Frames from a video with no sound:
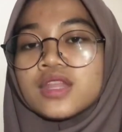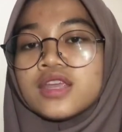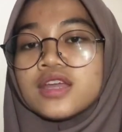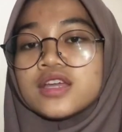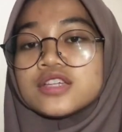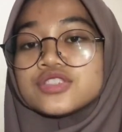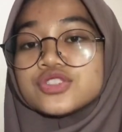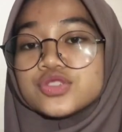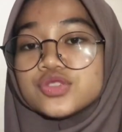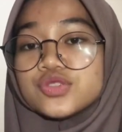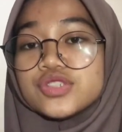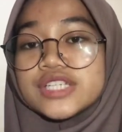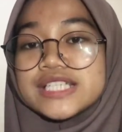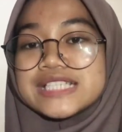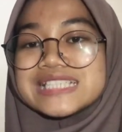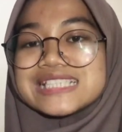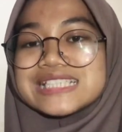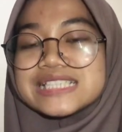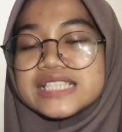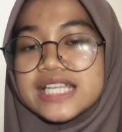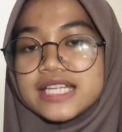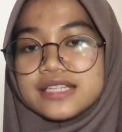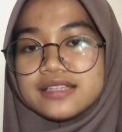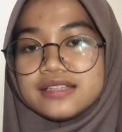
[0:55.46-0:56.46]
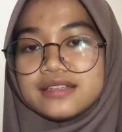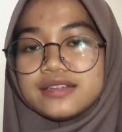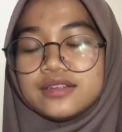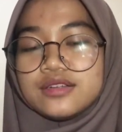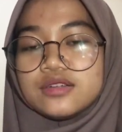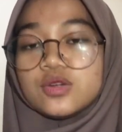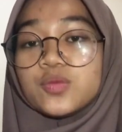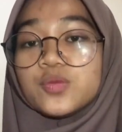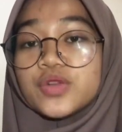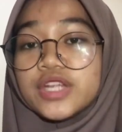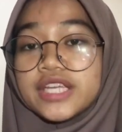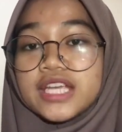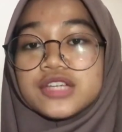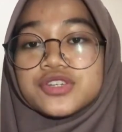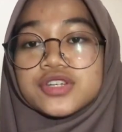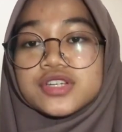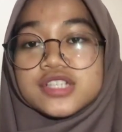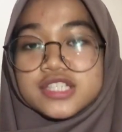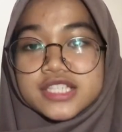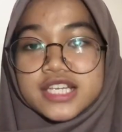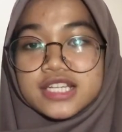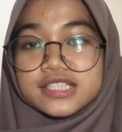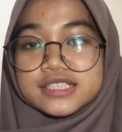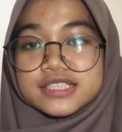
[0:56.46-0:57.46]
Students need communication
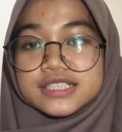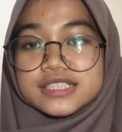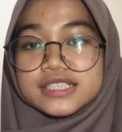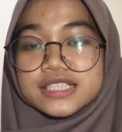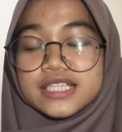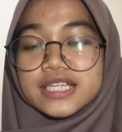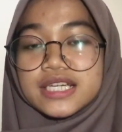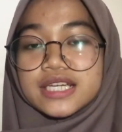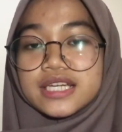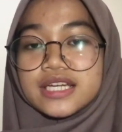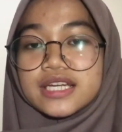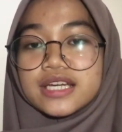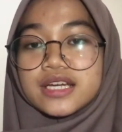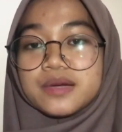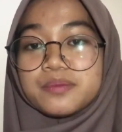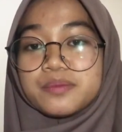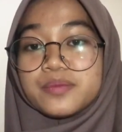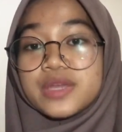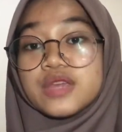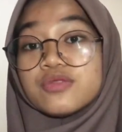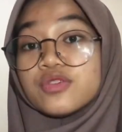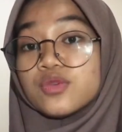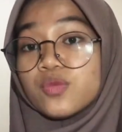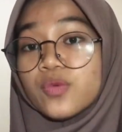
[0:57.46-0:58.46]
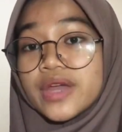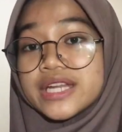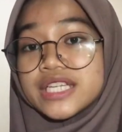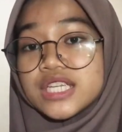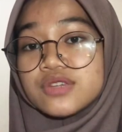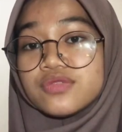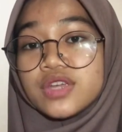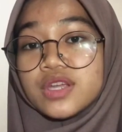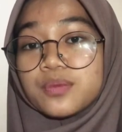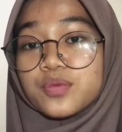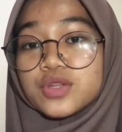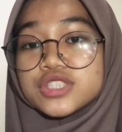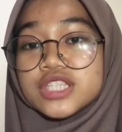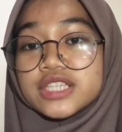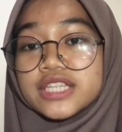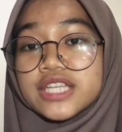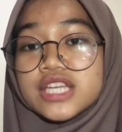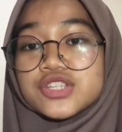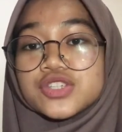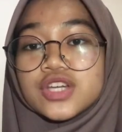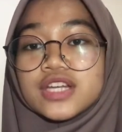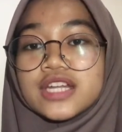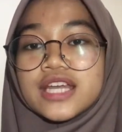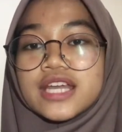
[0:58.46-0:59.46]
skills, even when giving
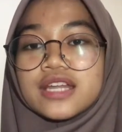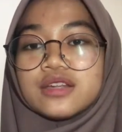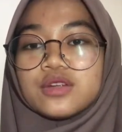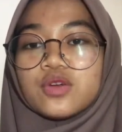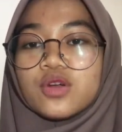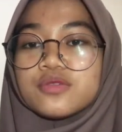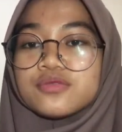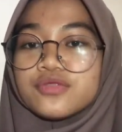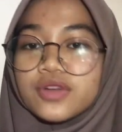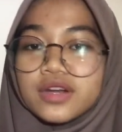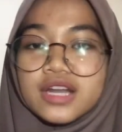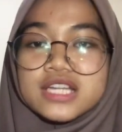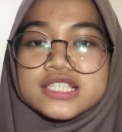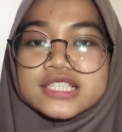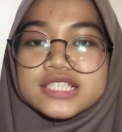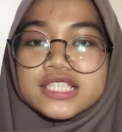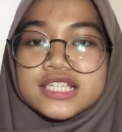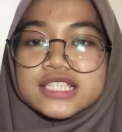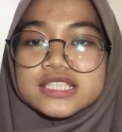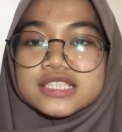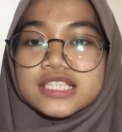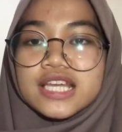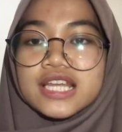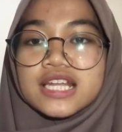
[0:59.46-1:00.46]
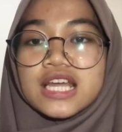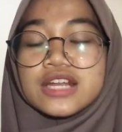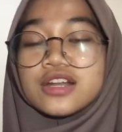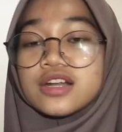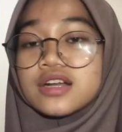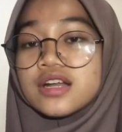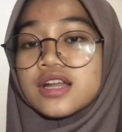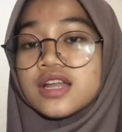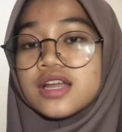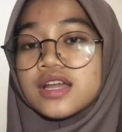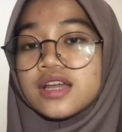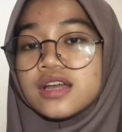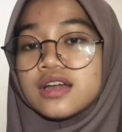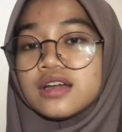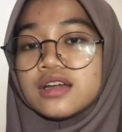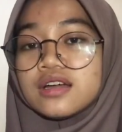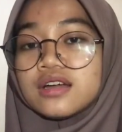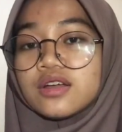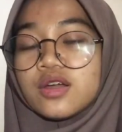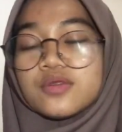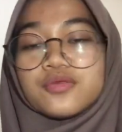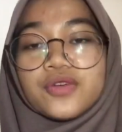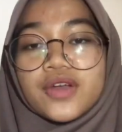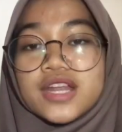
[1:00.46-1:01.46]
presentation at conferences and other
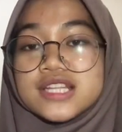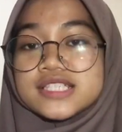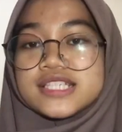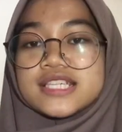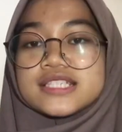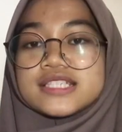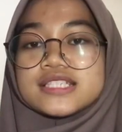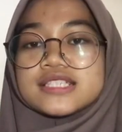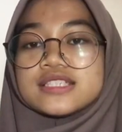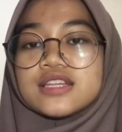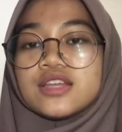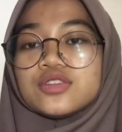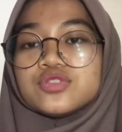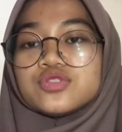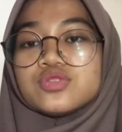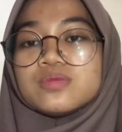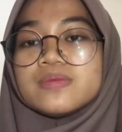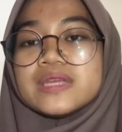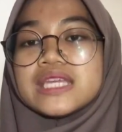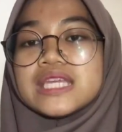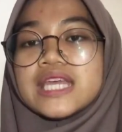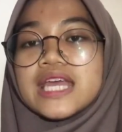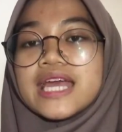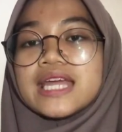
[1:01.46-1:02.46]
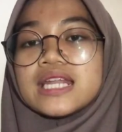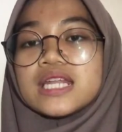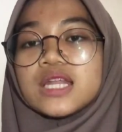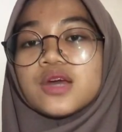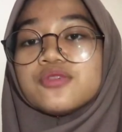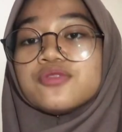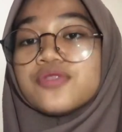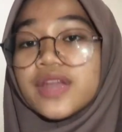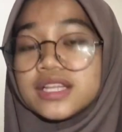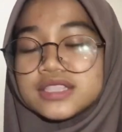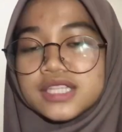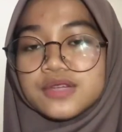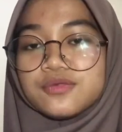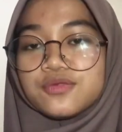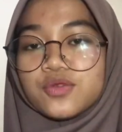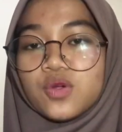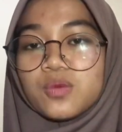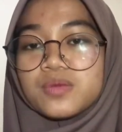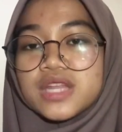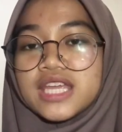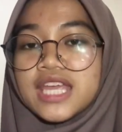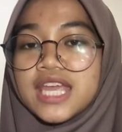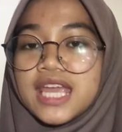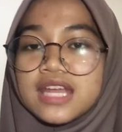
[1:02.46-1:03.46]
conferences, to be an effective
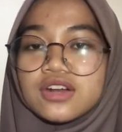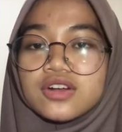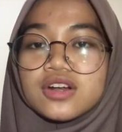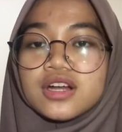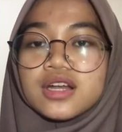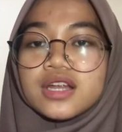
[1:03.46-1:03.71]
communicator,